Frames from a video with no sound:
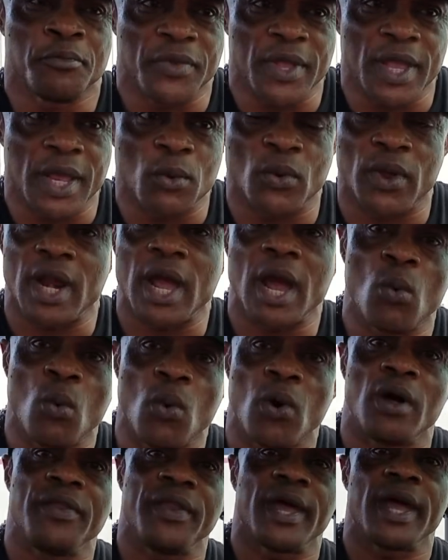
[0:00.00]
Then when I
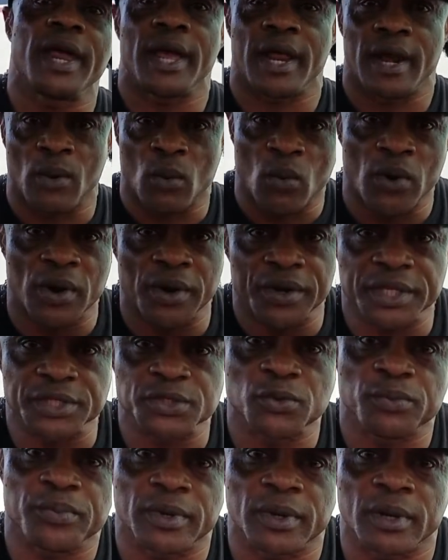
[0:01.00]
won that, and I won the
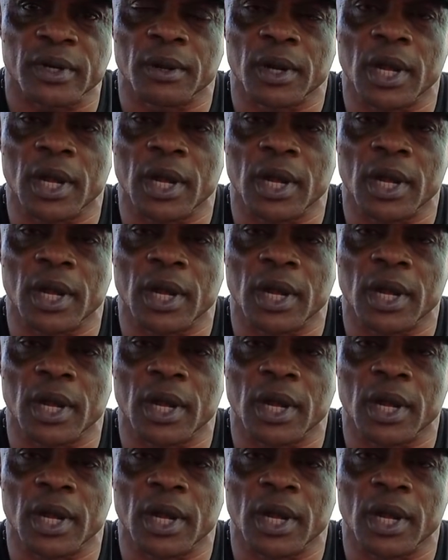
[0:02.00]
Super